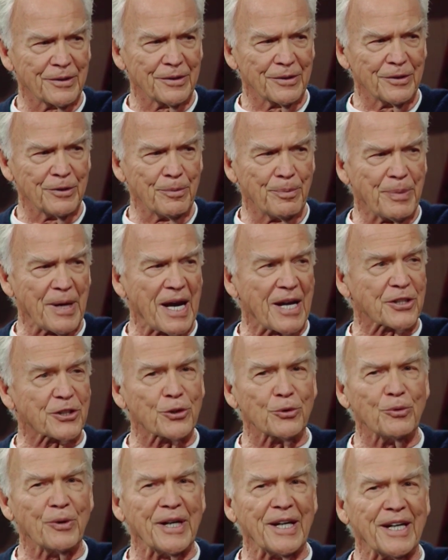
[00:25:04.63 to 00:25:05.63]
who passed
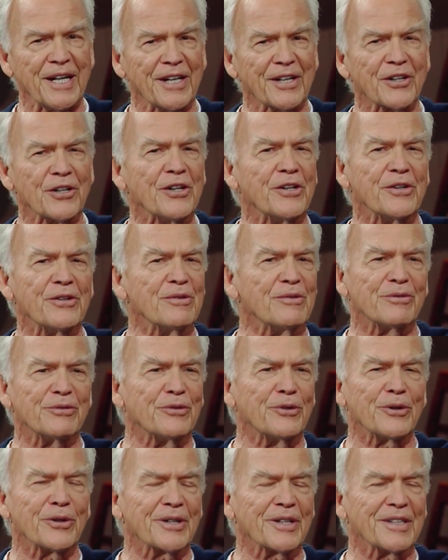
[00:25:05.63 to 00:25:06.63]
away at 104.
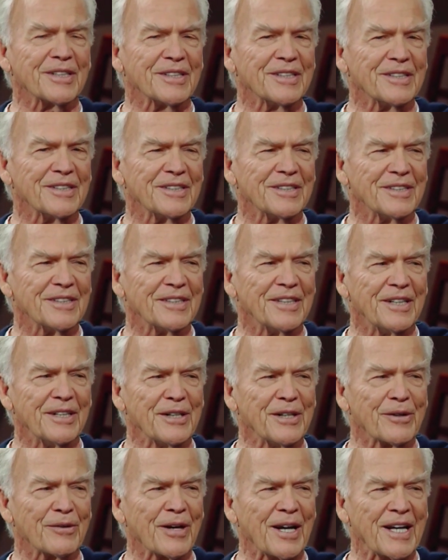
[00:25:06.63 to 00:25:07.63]
And
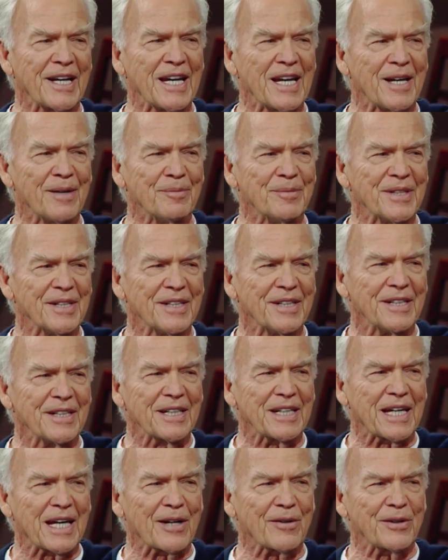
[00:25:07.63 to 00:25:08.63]
here I am
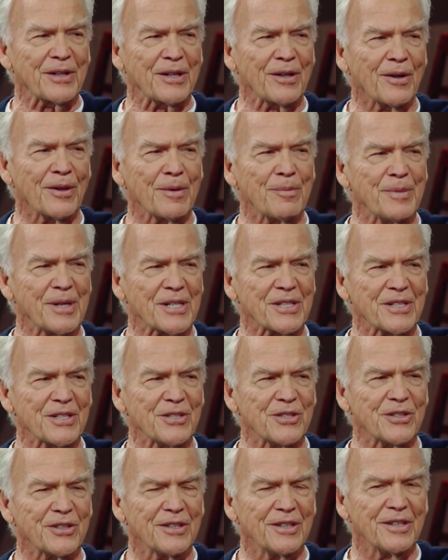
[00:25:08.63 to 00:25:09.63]
carrying on the message